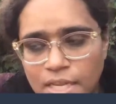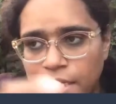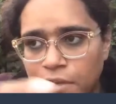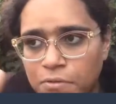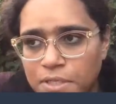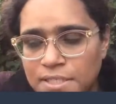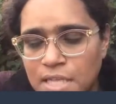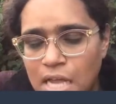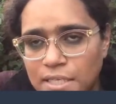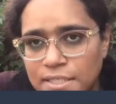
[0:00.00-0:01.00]
you know it's
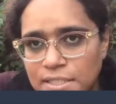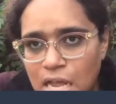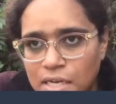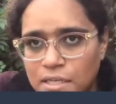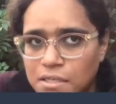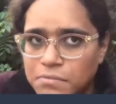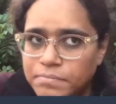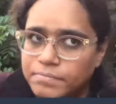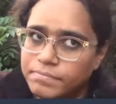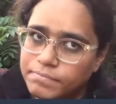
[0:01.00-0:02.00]
not it's not a
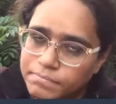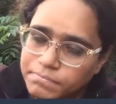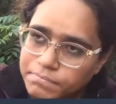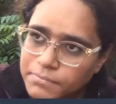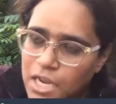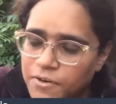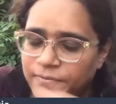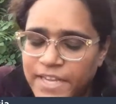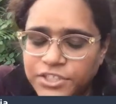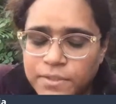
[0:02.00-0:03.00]
not a
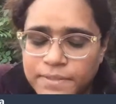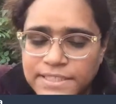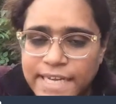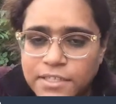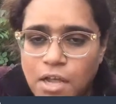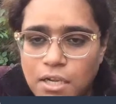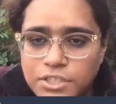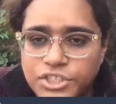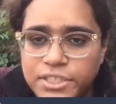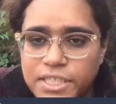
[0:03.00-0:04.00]
reflection of the
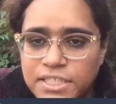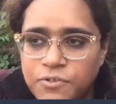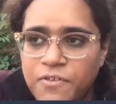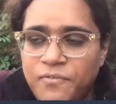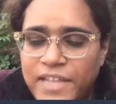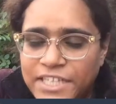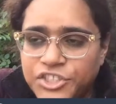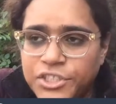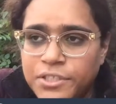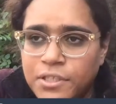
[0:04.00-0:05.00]
technology it's a
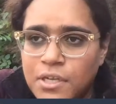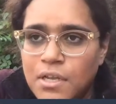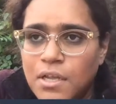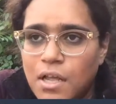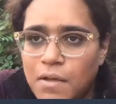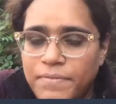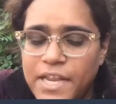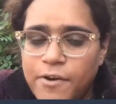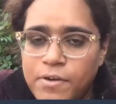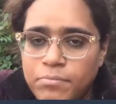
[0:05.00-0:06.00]
reflection of
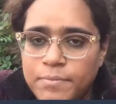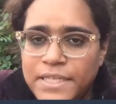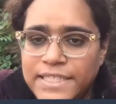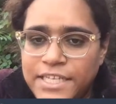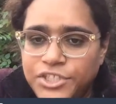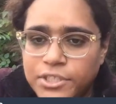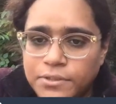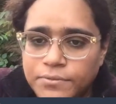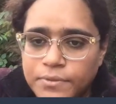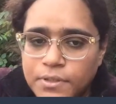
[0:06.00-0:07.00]
their implementation
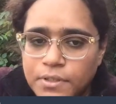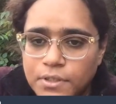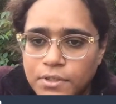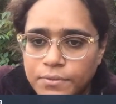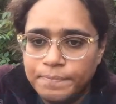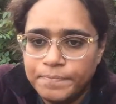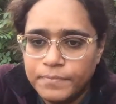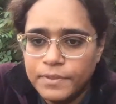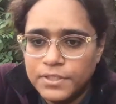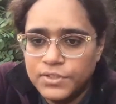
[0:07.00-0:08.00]

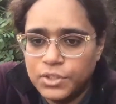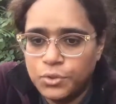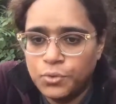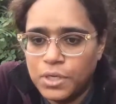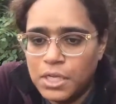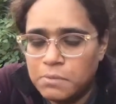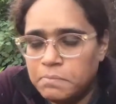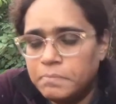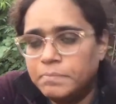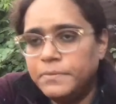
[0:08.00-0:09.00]
so um,
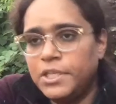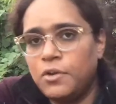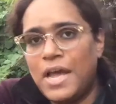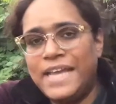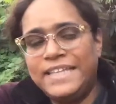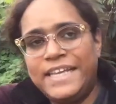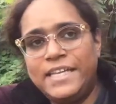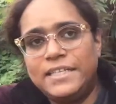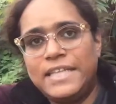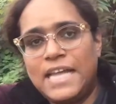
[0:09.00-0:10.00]
you know i
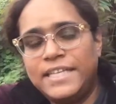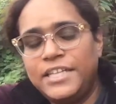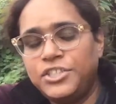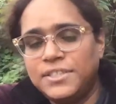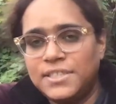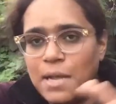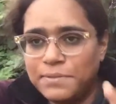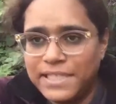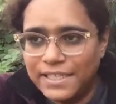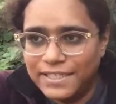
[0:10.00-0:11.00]
think that they should stop
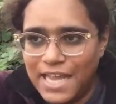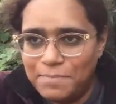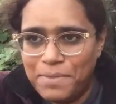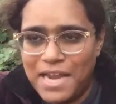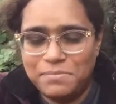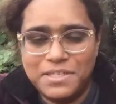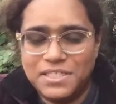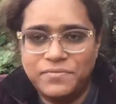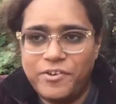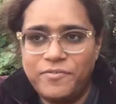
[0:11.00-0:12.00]
selling that panel
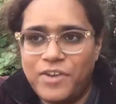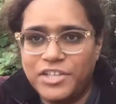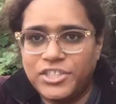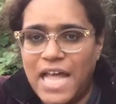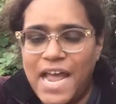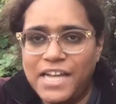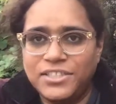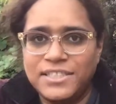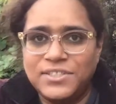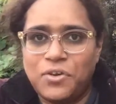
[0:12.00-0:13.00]
because it's very fragile i
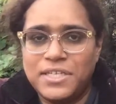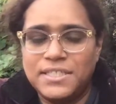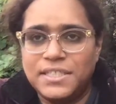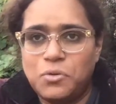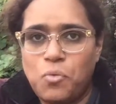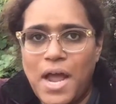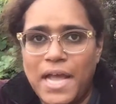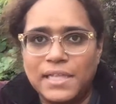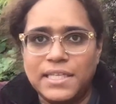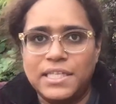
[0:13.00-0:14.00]
actually saw these in the
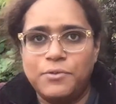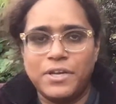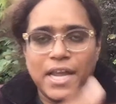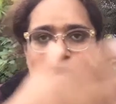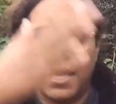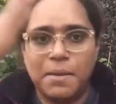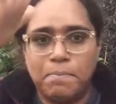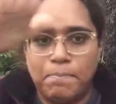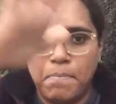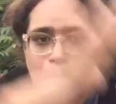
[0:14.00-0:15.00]
wild and they were kind of like
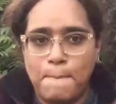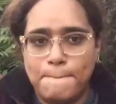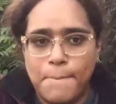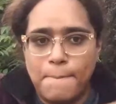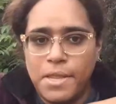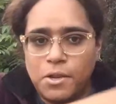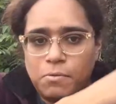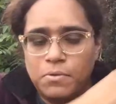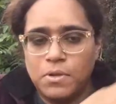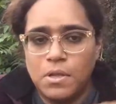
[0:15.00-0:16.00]
you know
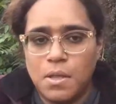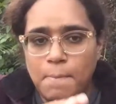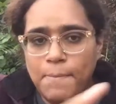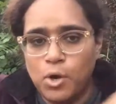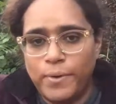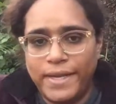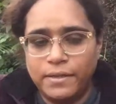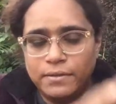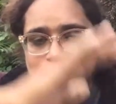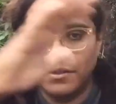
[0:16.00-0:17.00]
bowing
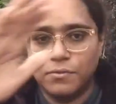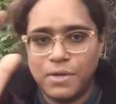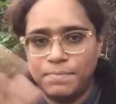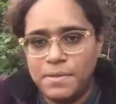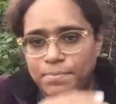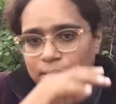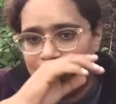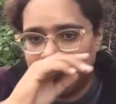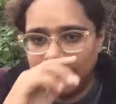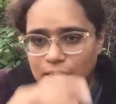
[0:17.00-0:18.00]
when people
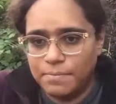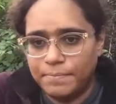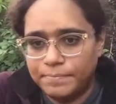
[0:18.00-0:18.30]
held it up